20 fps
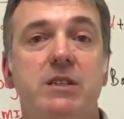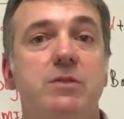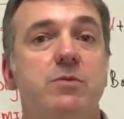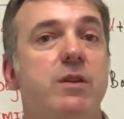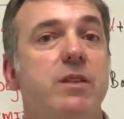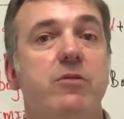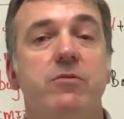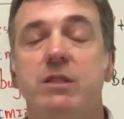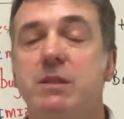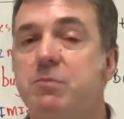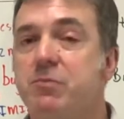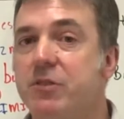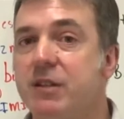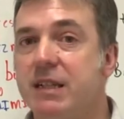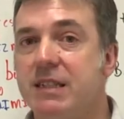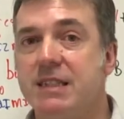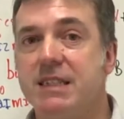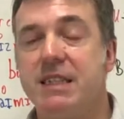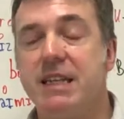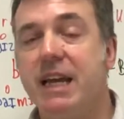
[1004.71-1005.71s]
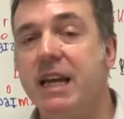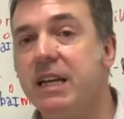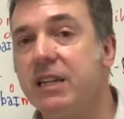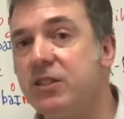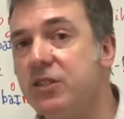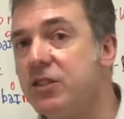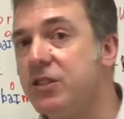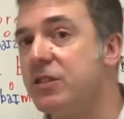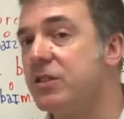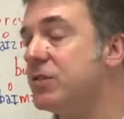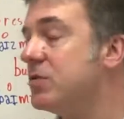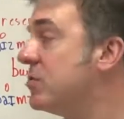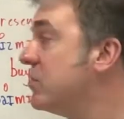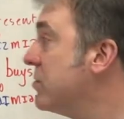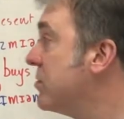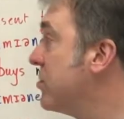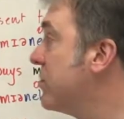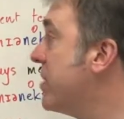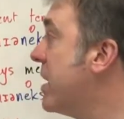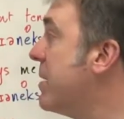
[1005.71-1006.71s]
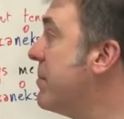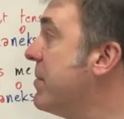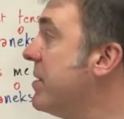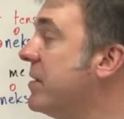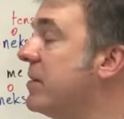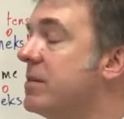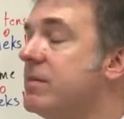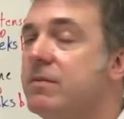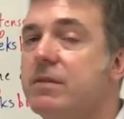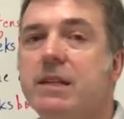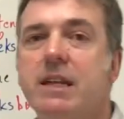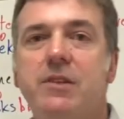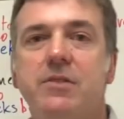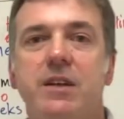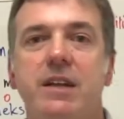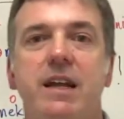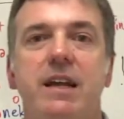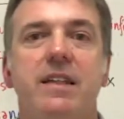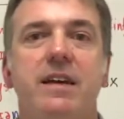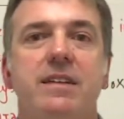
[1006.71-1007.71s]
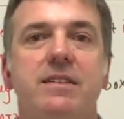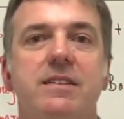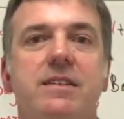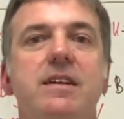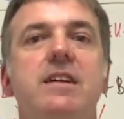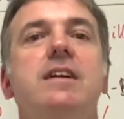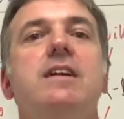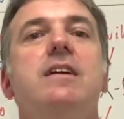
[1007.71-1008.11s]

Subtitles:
whether it's pronunciation or grammar, anything like that.